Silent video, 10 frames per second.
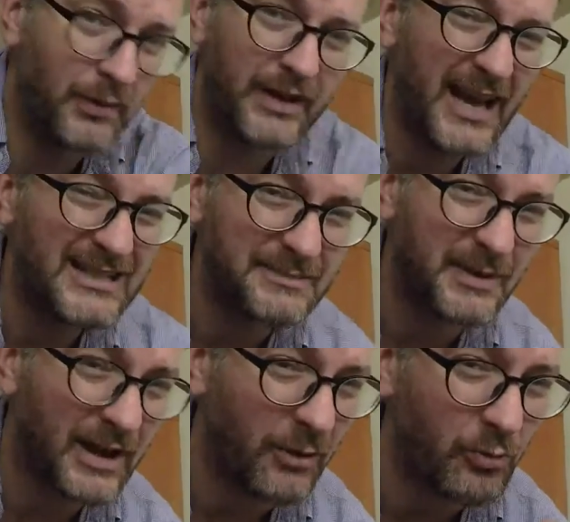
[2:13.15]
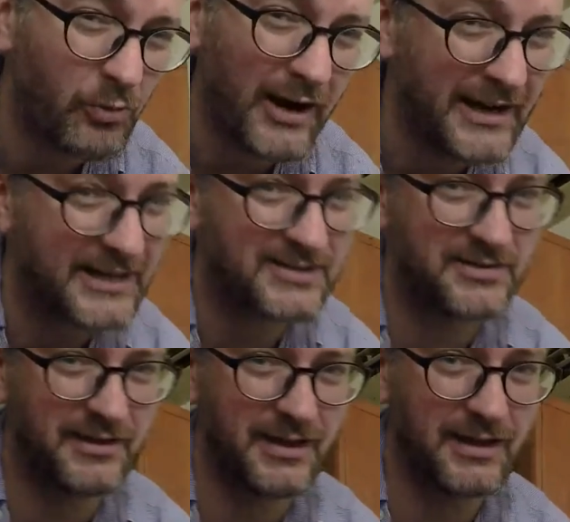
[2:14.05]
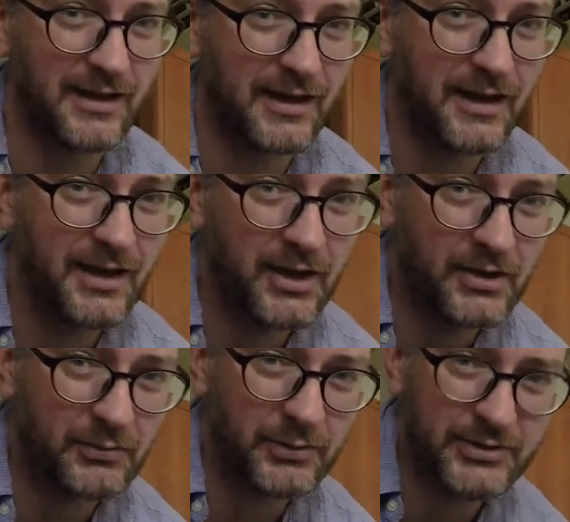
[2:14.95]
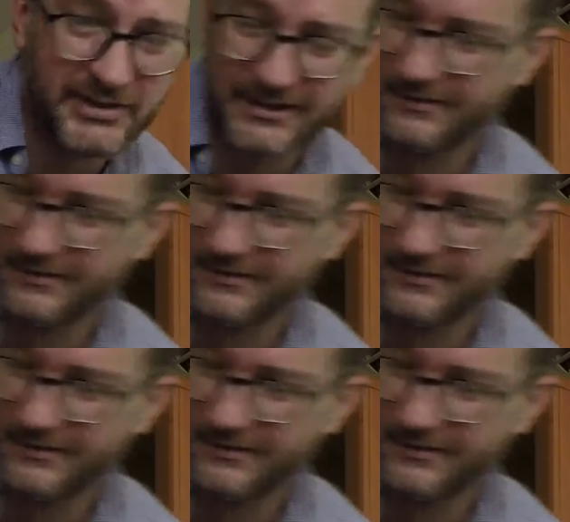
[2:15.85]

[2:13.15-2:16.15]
it has to be like right next to the router.